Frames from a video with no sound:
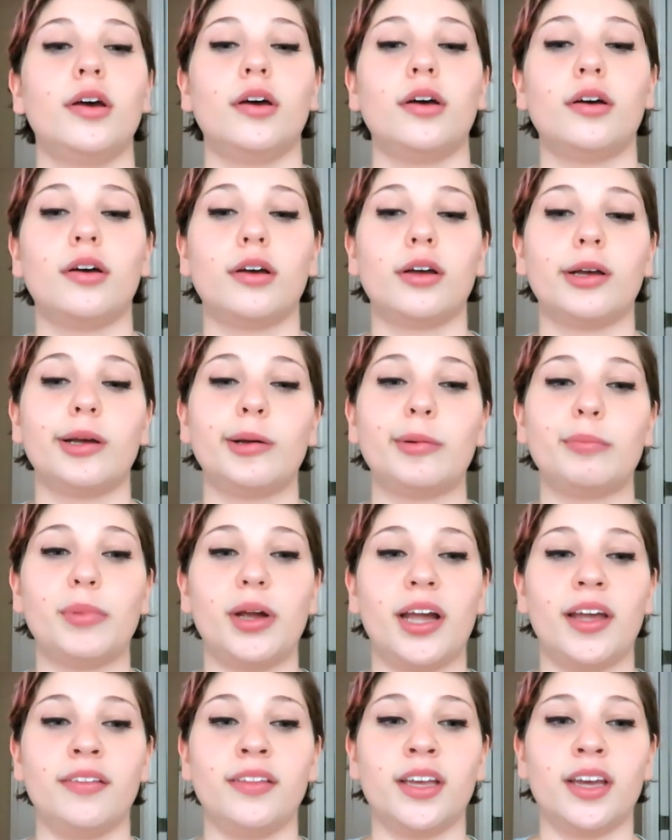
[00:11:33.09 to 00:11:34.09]
Um,
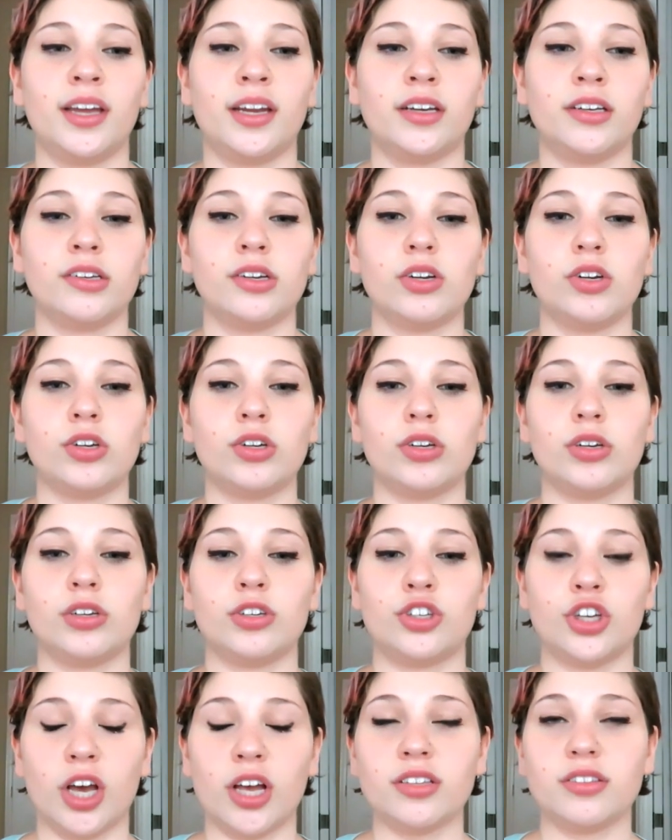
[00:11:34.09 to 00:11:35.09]
and then
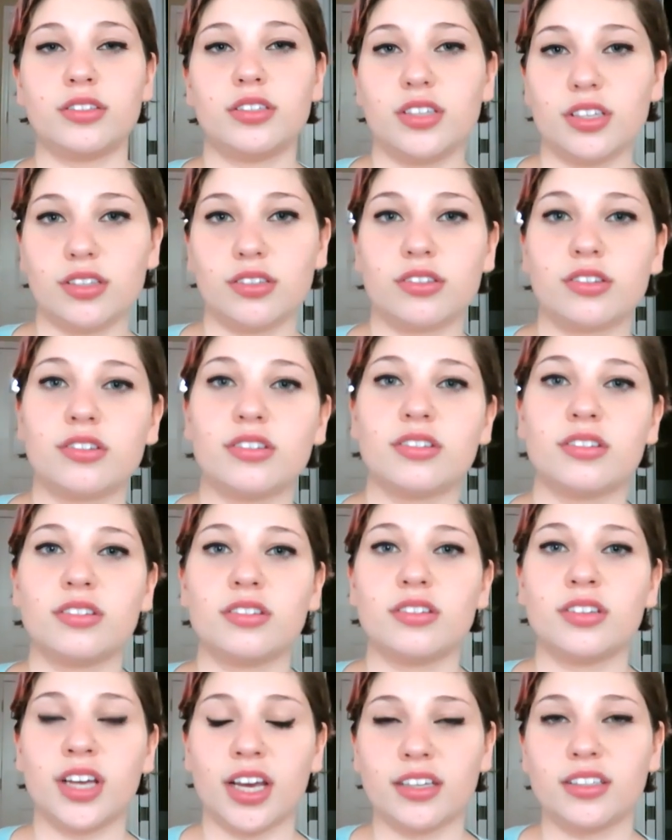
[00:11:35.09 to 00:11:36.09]
John's sister
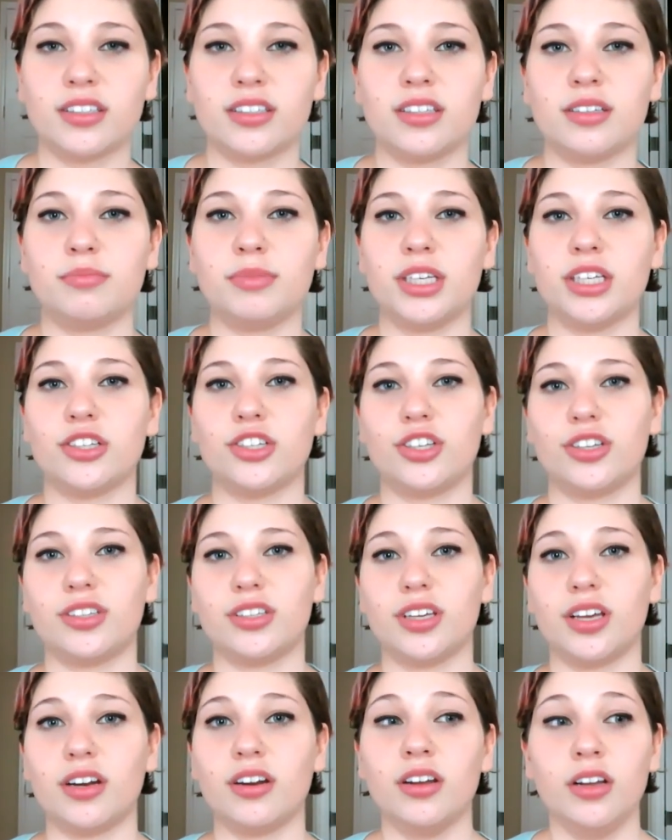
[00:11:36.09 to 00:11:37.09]
texted me and she
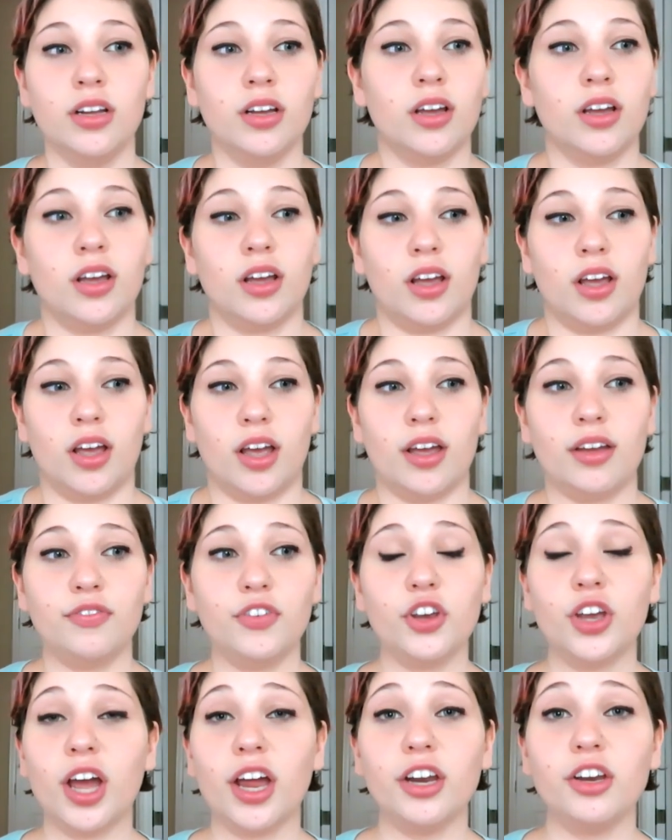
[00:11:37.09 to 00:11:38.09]
said, have
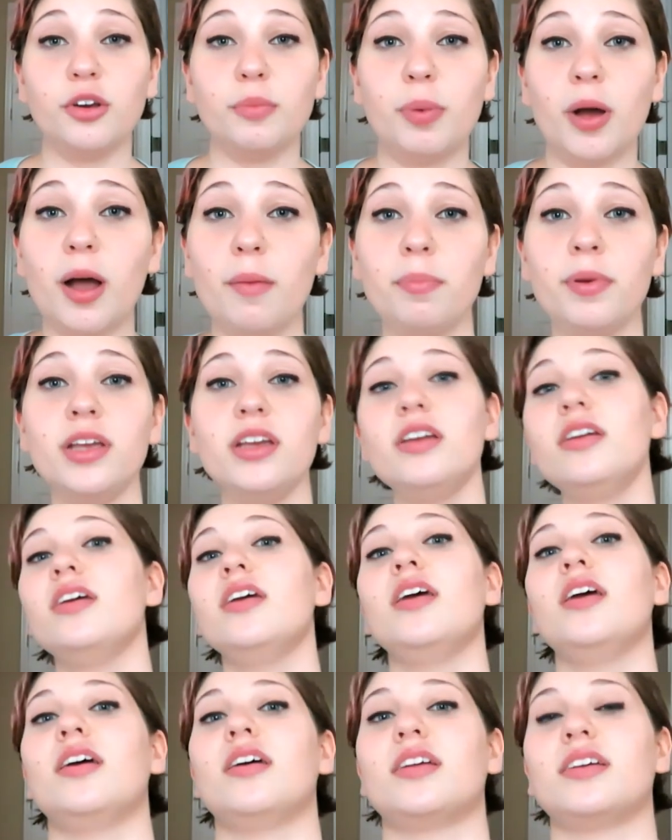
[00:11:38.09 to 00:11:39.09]
you gotten your
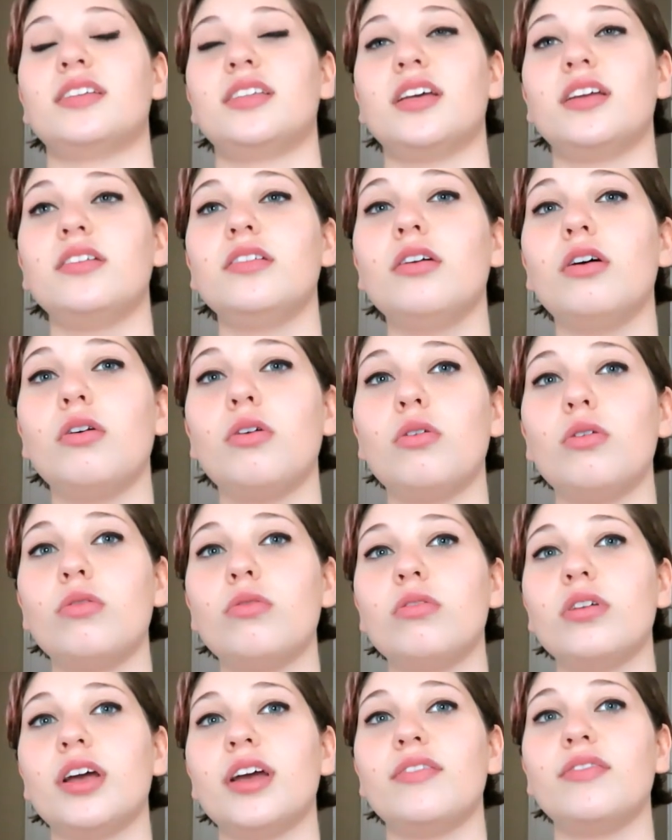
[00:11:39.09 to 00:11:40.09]
puppy? And I said,
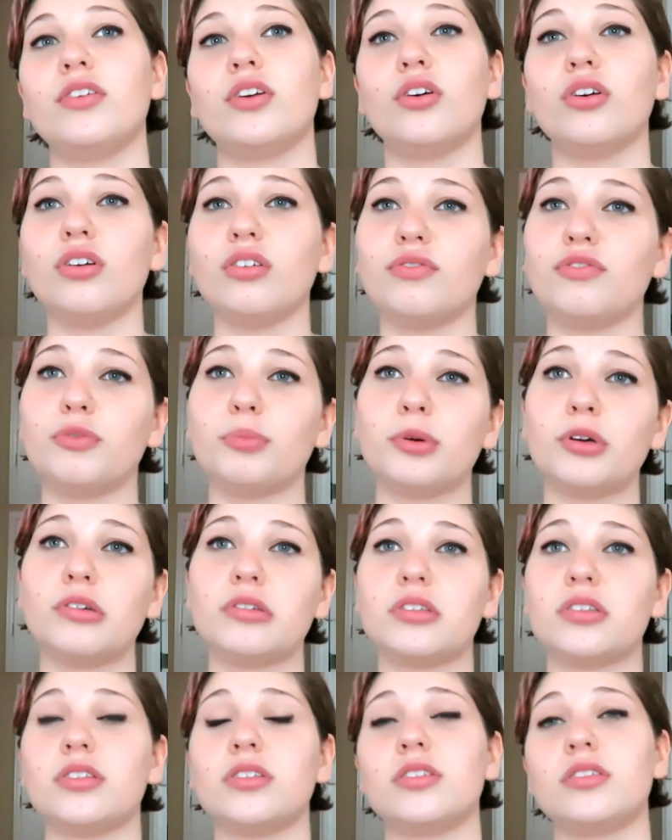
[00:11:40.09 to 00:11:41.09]
no, I haven't heard from
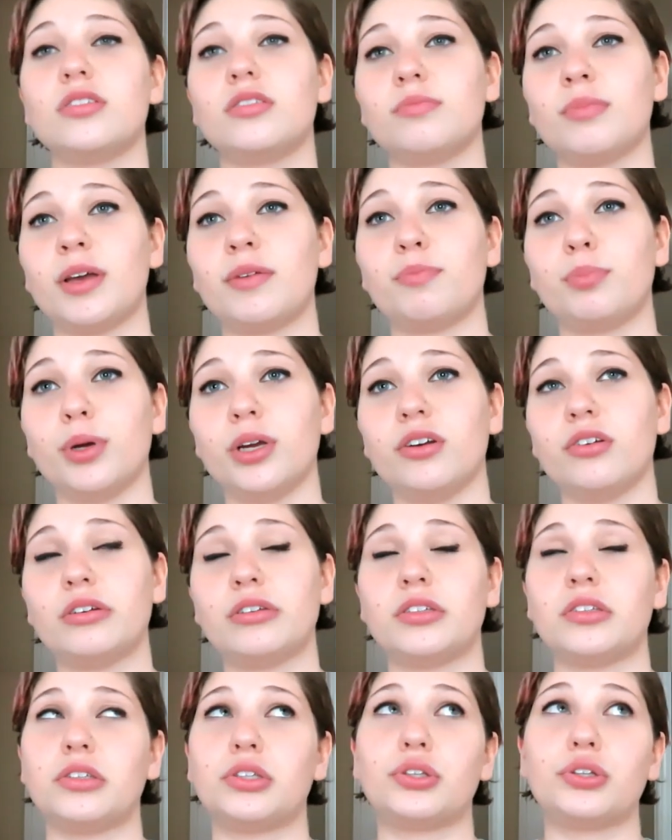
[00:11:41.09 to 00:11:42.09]
her since my breeder
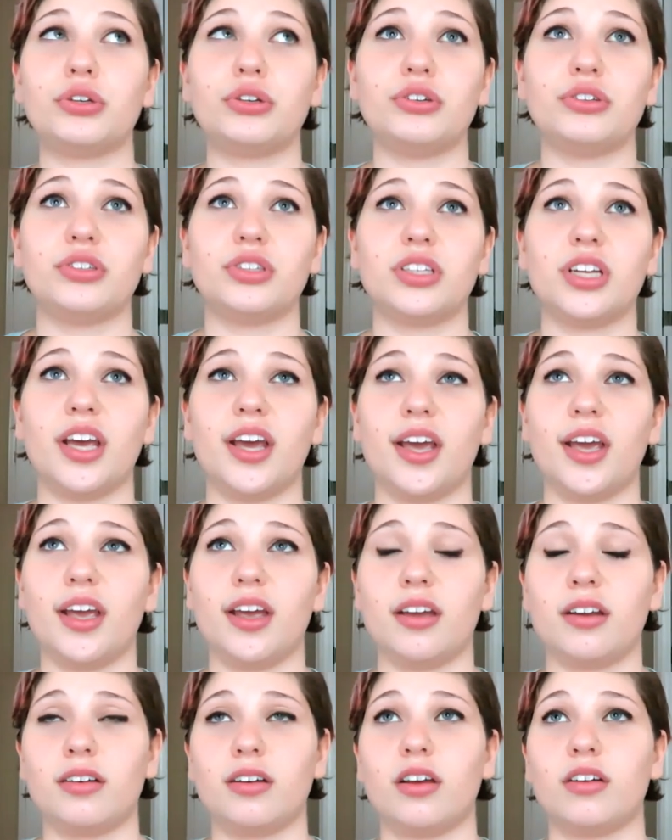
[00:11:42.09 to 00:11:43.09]
since
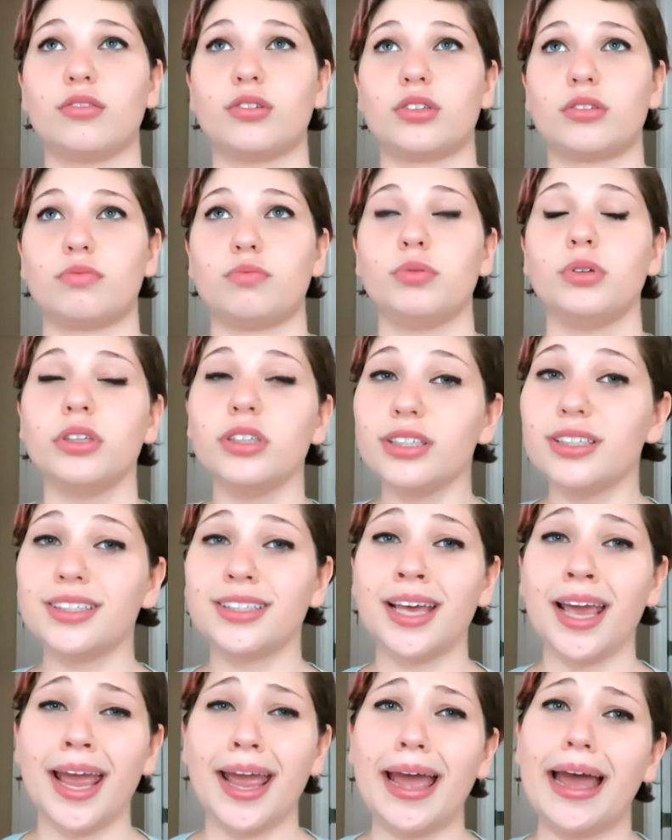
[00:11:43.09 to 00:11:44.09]
Thursday, and I was really
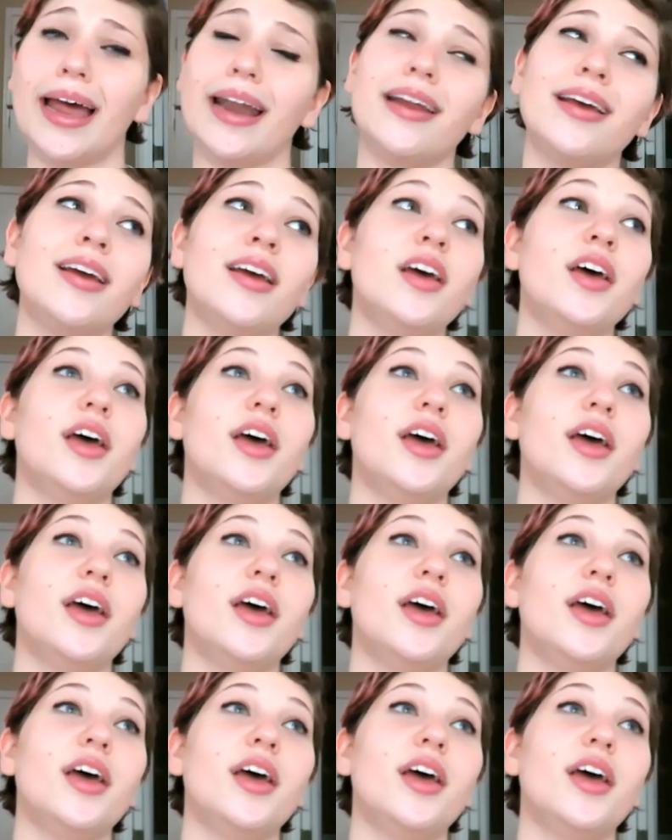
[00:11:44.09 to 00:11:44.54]
sad.